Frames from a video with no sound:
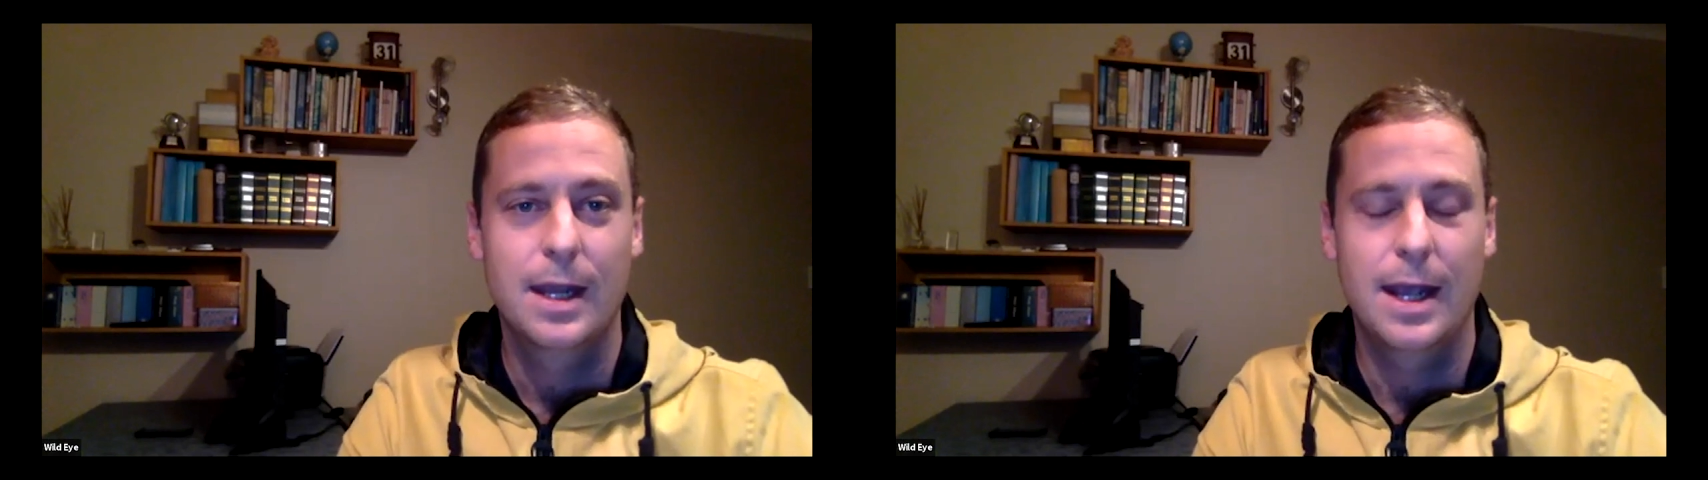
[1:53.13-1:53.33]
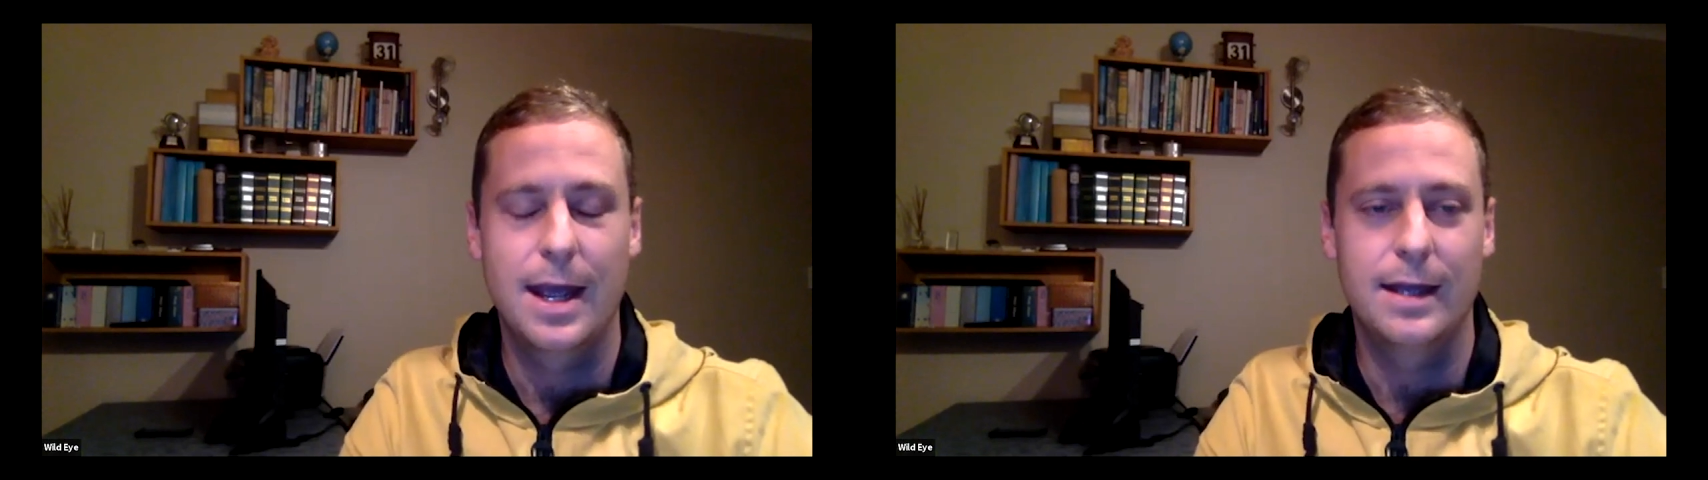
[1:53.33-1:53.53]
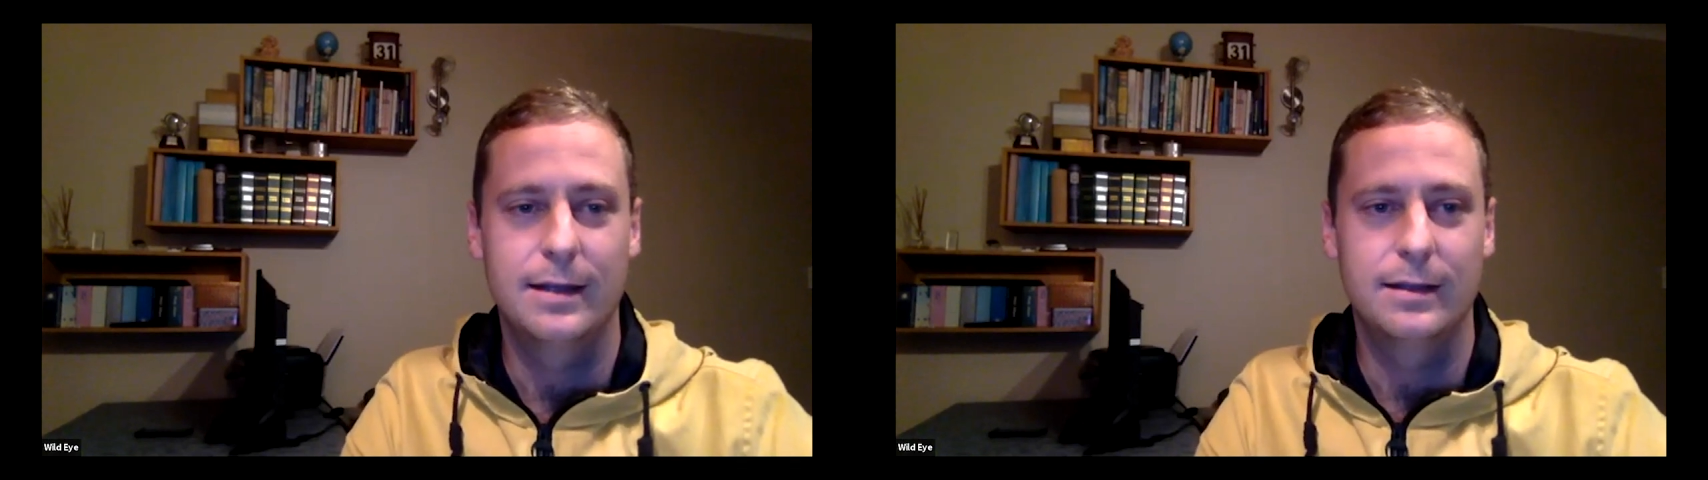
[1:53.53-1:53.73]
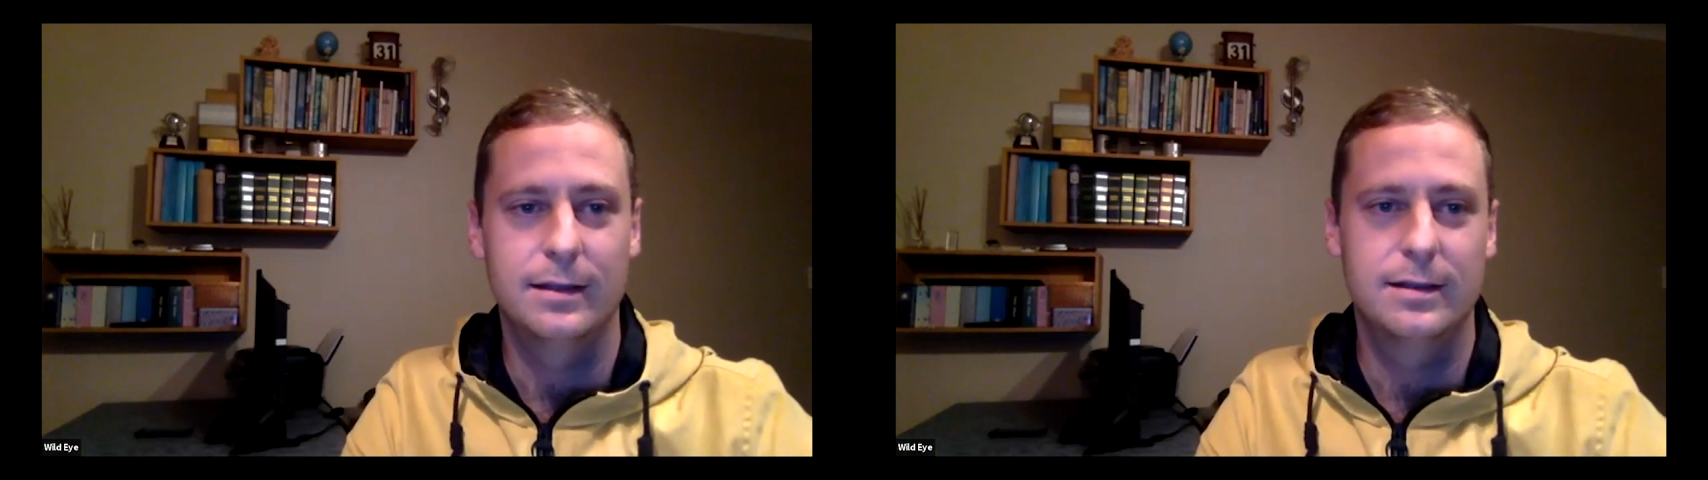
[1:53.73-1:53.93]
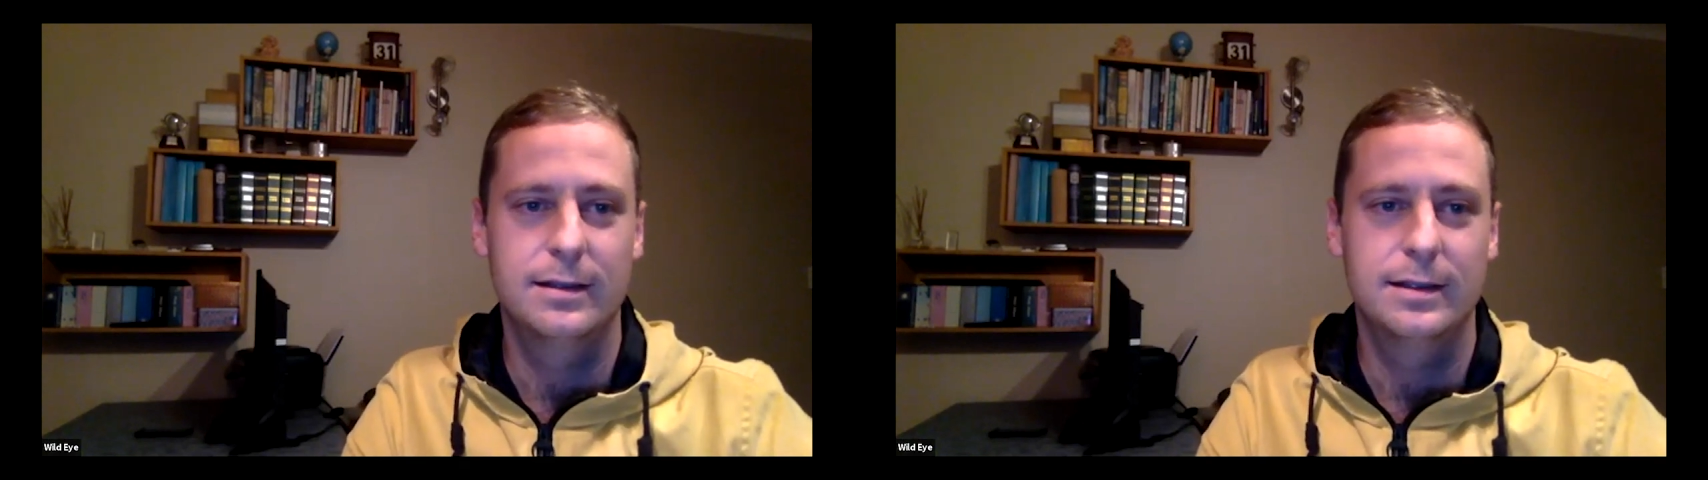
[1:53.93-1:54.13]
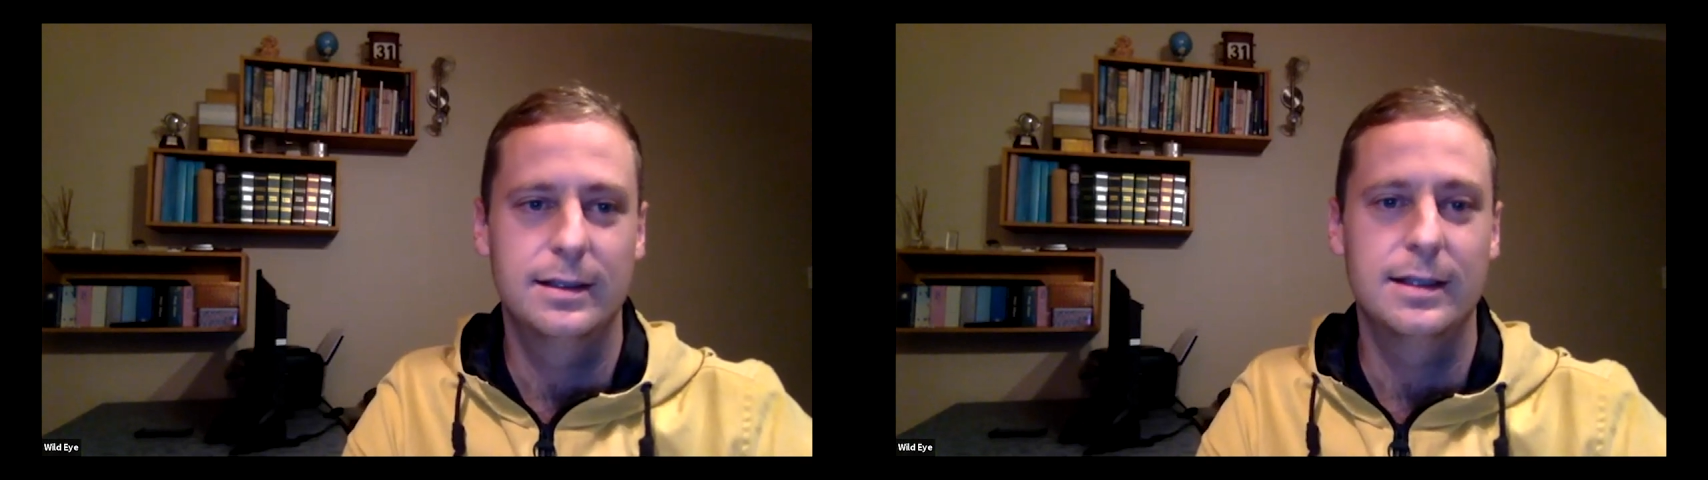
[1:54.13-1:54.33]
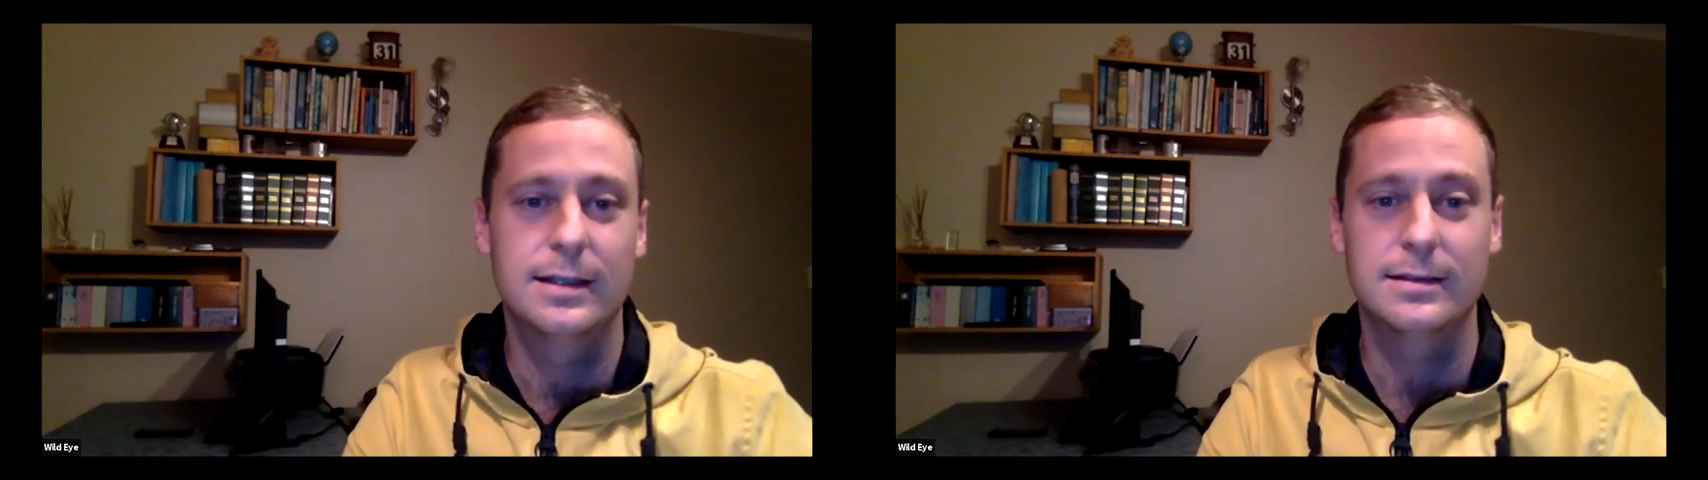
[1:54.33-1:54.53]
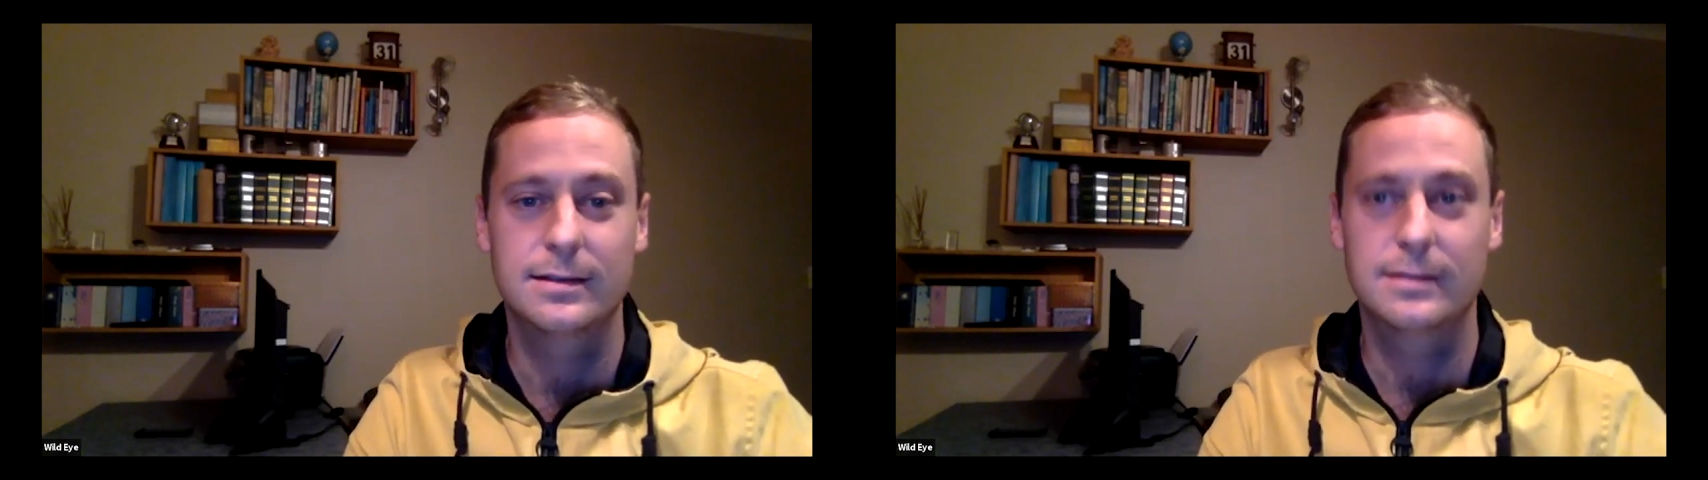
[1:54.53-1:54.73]
And it
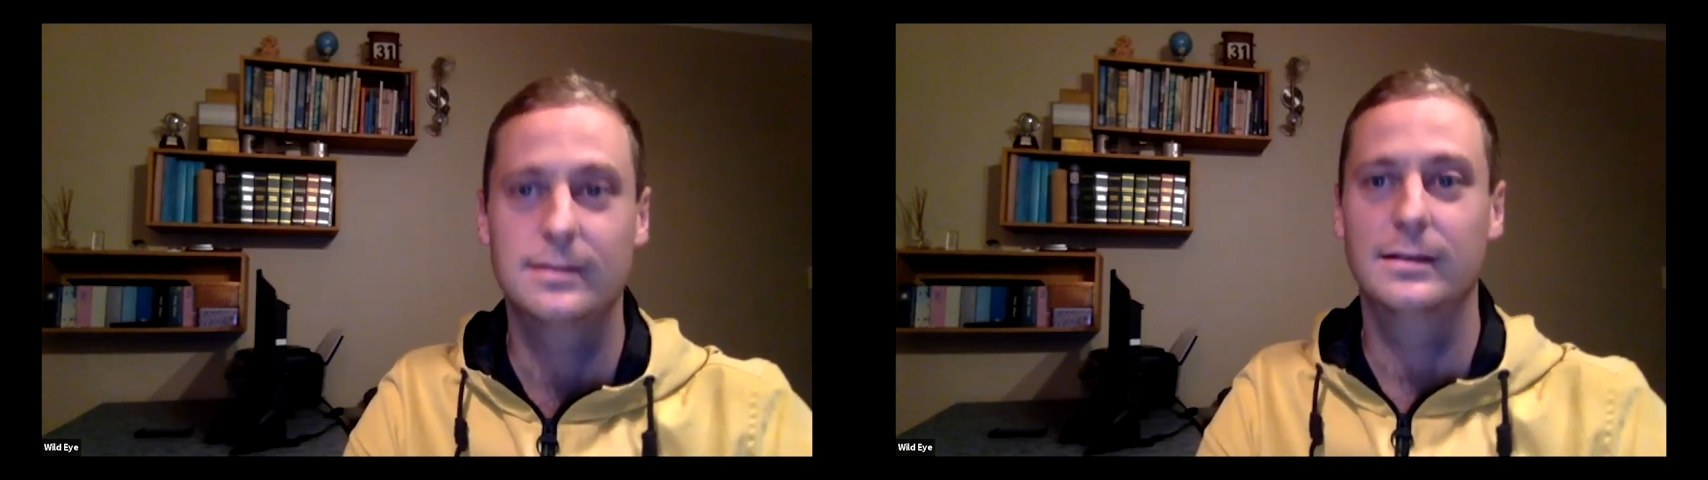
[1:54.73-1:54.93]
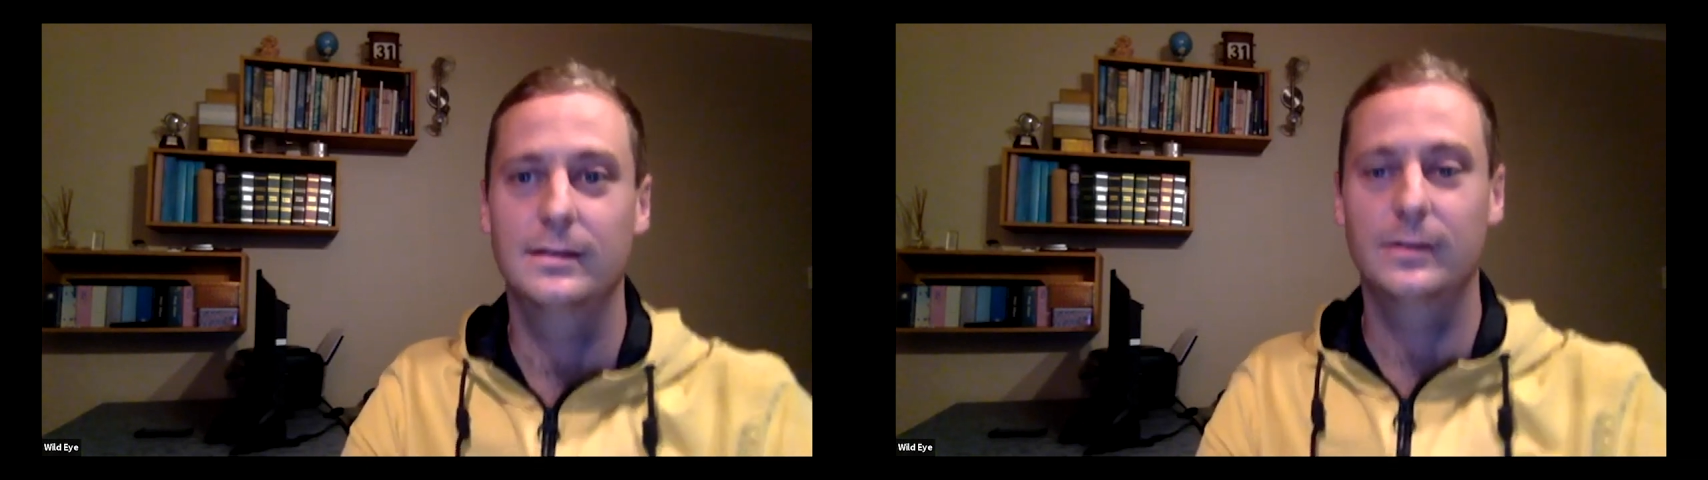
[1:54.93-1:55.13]
is